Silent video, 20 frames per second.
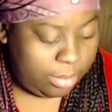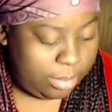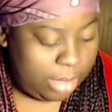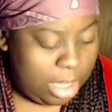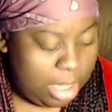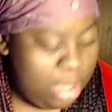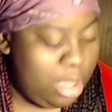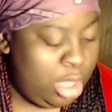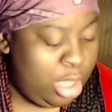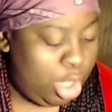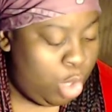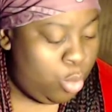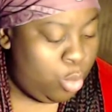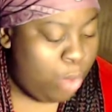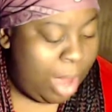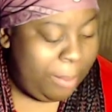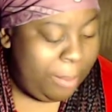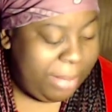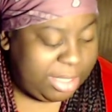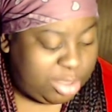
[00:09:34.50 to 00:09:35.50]
You want me
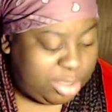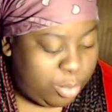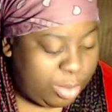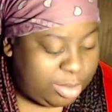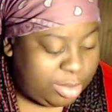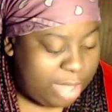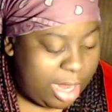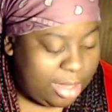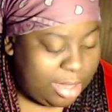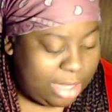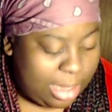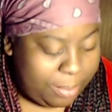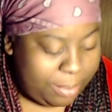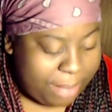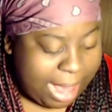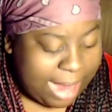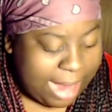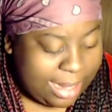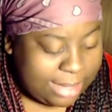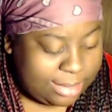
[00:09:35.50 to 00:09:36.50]
to return to the
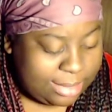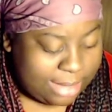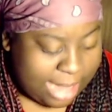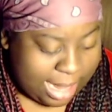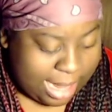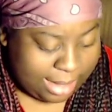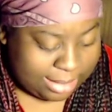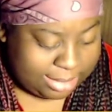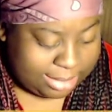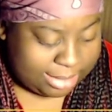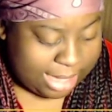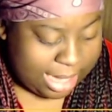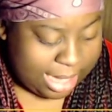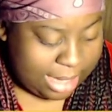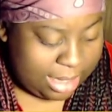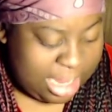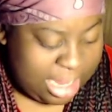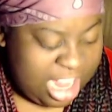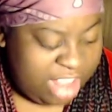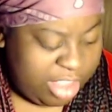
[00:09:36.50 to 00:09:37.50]
palace? Alice said.
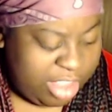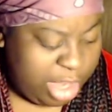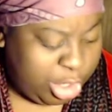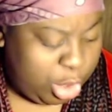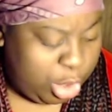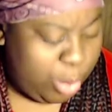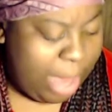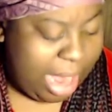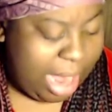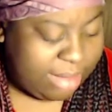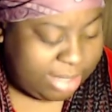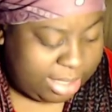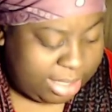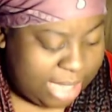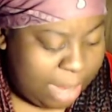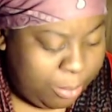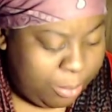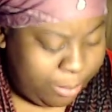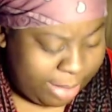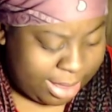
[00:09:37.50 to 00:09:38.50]
Then you have to come
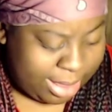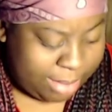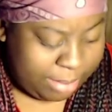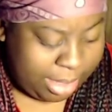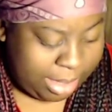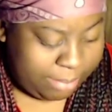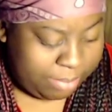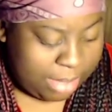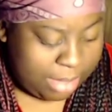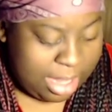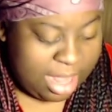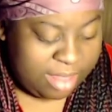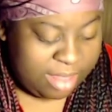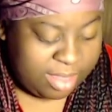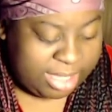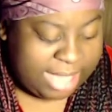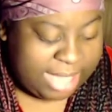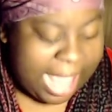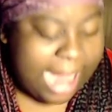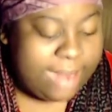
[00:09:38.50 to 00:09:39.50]
with me. The
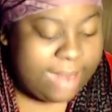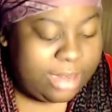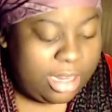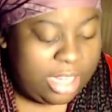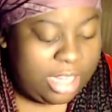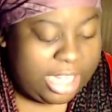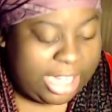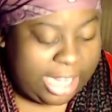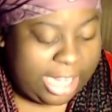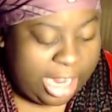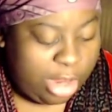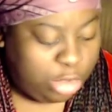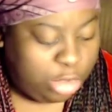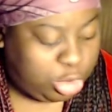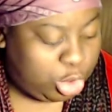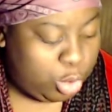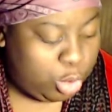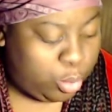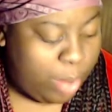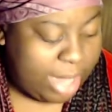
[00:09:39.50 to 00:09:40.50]
cat nearly killed you
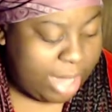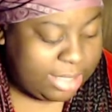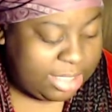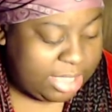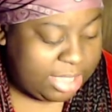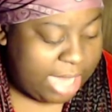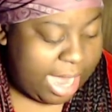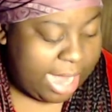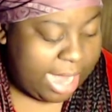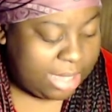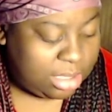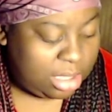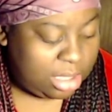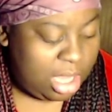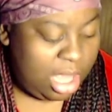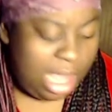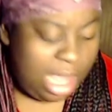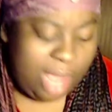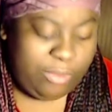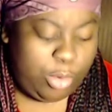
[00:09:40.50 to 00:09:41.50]
once, Dodge.
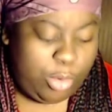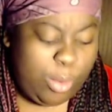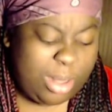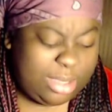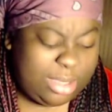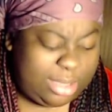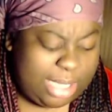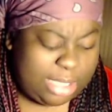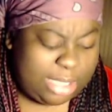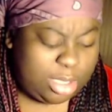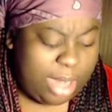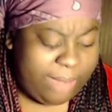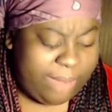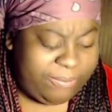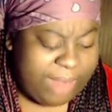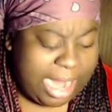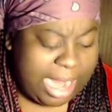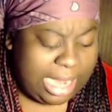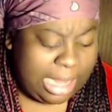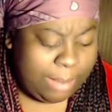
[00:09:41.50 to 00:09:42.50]
If you insist on
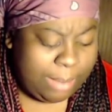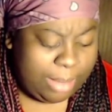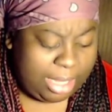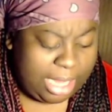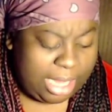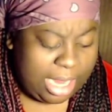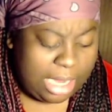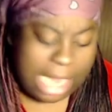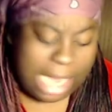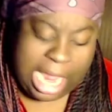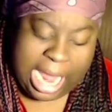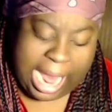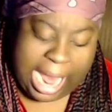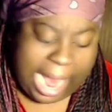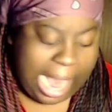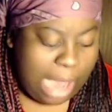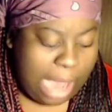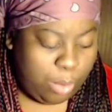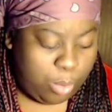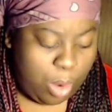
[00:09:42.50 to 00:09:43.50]
fighting him again, I
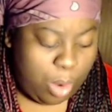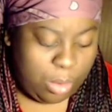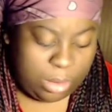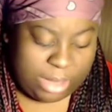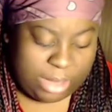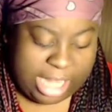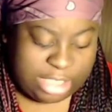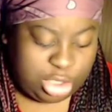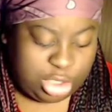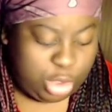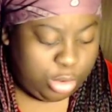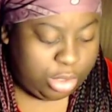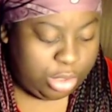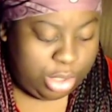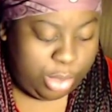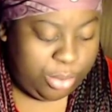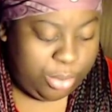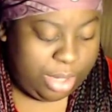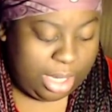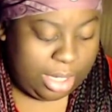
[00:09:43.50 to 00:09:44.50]
won't let you do it
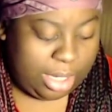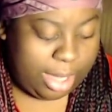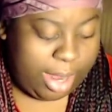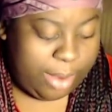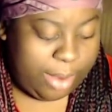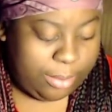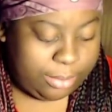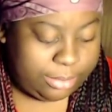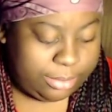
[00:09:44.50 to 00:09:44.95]
alone.